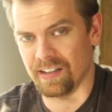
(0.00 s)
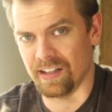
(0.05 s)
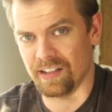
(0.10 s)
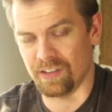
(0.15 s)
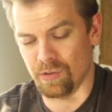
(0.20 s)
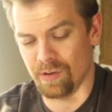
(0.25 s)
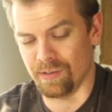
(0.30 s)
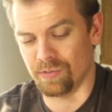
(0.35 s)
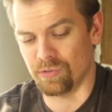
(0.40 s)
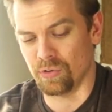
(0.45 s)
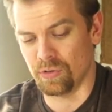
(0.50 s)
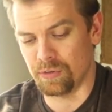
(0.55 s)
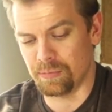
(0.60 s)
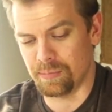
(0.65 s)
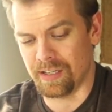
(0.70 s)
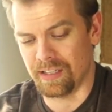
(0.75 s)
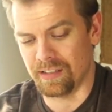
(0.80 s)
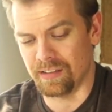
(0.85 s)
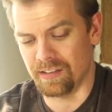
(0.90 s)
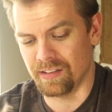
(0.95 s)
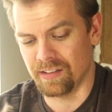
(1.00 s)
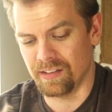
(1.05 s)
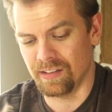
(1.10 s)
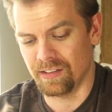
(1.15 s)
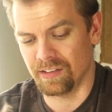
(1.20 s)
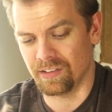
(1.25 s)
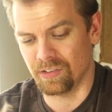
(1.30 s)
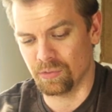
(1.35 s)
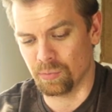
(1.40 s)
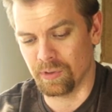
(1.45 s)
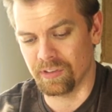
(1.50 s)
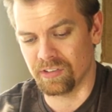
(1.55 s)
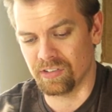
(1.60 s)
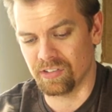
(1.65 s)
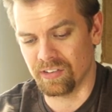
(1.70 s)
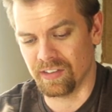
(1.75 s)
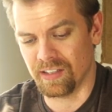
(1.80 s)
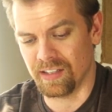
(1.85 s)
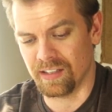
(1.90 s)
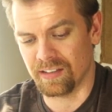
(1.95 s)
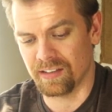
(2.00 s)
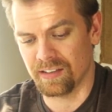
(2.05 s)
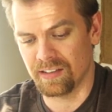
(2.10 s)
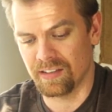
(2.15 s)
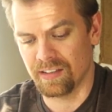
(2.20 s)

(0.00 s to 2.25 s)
I do have to admit, this is really slick.